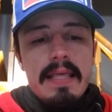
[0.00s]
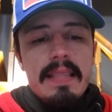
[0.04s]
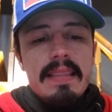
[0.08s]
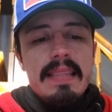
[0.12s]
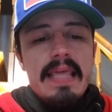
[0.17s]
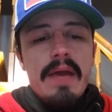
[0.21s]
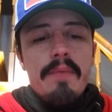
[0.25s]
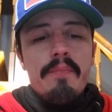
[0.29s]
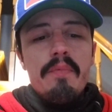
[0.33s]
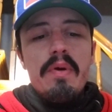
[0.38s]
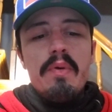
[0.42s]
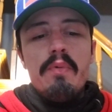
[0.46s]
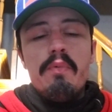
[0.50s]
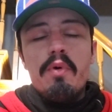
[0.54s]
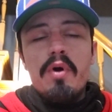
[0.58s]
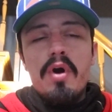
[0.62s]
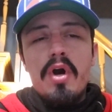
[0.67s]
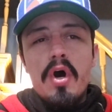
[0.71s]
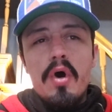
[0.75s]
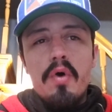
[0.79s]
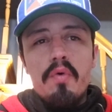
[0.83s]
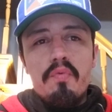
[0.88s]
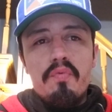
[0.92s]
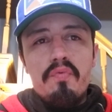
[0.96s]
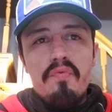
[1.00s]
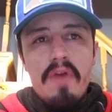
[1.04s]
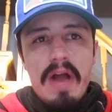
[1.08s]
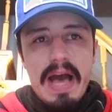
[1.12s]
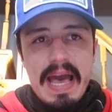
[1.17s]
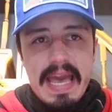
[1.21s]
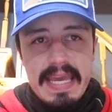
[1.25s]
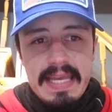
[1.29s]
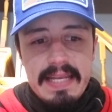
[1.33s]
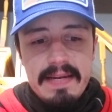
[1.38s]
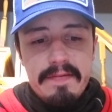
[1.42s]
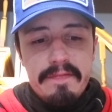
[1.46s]
Then we will go
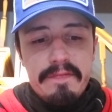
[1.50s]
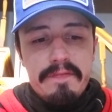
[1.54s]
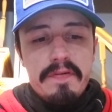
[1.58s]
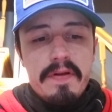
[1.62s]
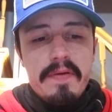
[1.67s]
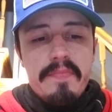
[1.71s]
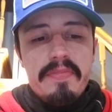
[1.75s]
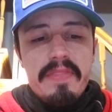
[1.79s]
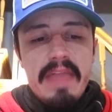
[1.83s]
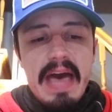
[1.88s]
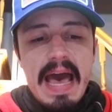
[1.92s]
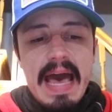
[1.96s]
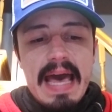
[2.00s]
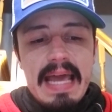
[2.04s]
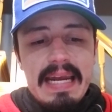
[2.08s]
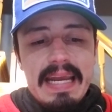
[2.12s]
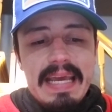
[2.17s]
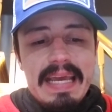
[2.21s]
right from that